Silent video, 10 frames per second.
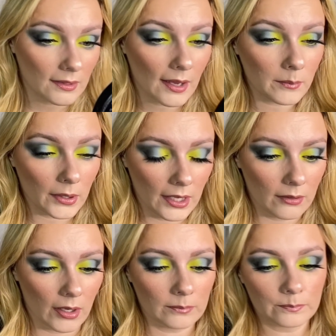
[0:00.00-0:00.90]
that. But
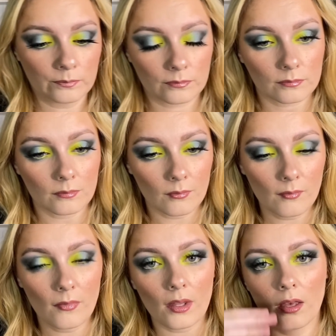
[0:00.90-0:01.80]
anyway, I
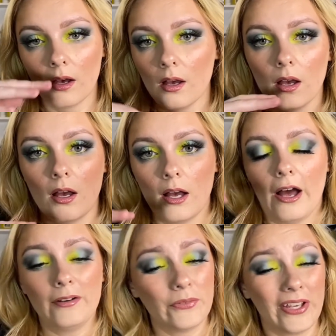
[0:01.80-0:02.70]

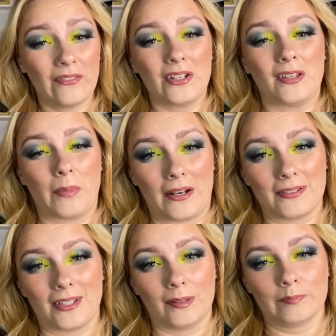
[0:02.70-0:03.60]
don't really have anything bad to
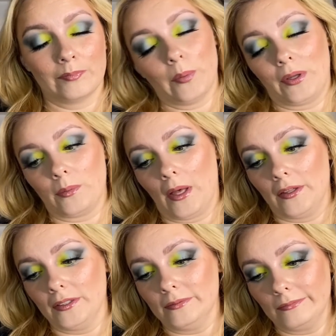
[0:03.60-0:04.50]
say about the
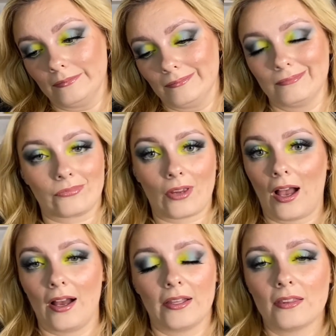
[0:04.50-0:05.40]
palette.
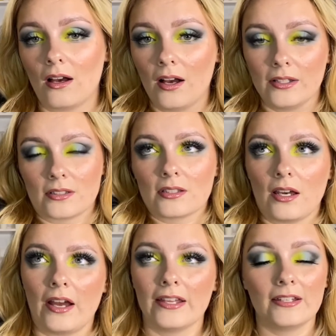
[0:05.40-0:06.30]
I thought,
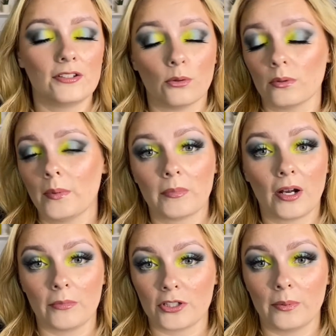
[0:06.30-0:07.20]
I don't remember how
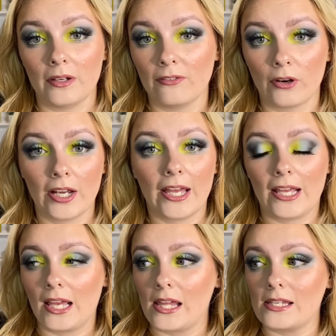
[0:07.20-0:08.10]
much I paid for it,
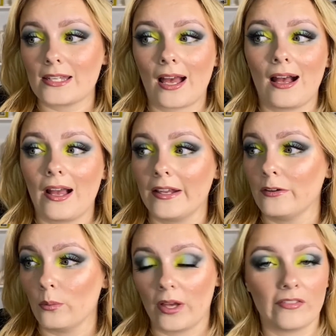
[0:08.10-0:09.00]
and I
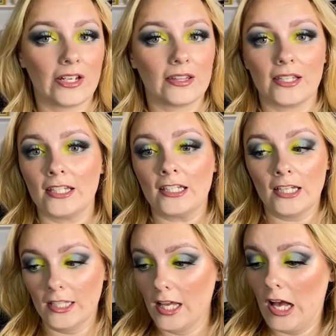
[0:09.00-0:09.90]
don't have
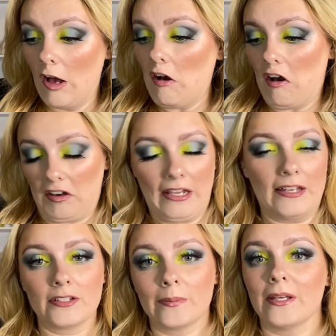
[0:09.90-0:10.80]
anything on
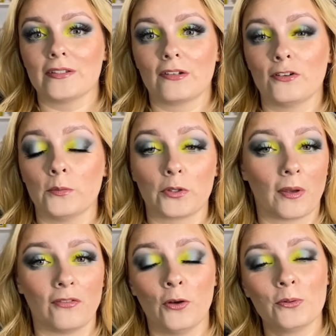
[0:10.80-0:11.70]
hand because I film with my
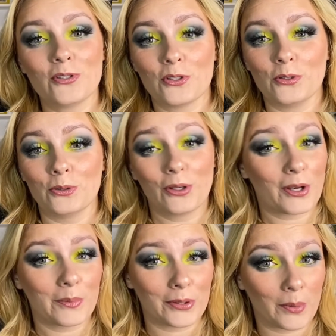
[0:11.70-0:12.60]
phone to look
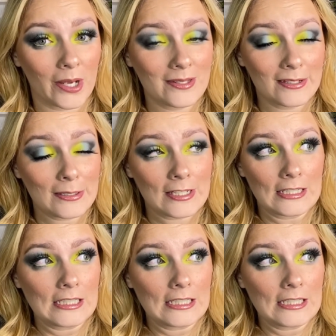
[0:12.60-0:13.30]
up what the price is.